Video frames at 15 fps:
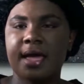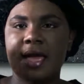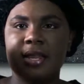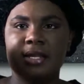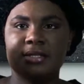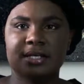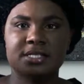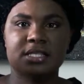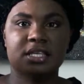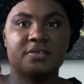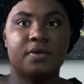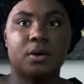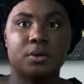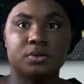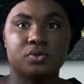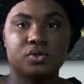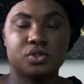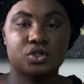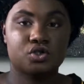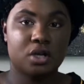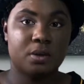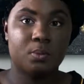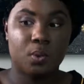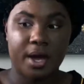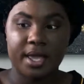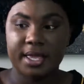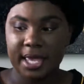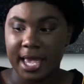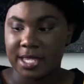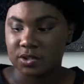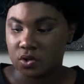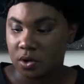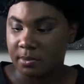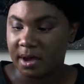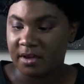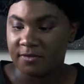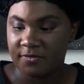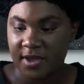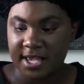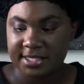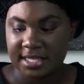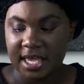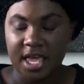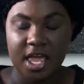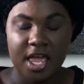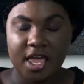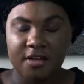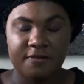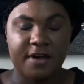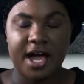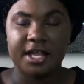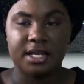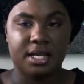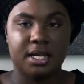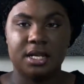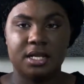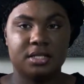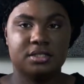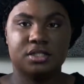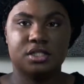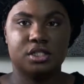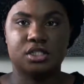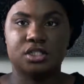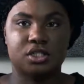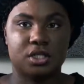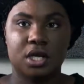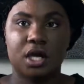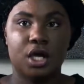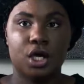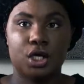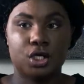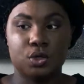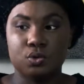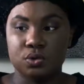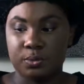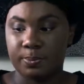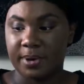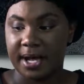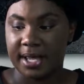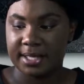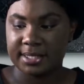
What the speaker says: and it doesn't leave an extreme white cast on my face if I needed it to just use by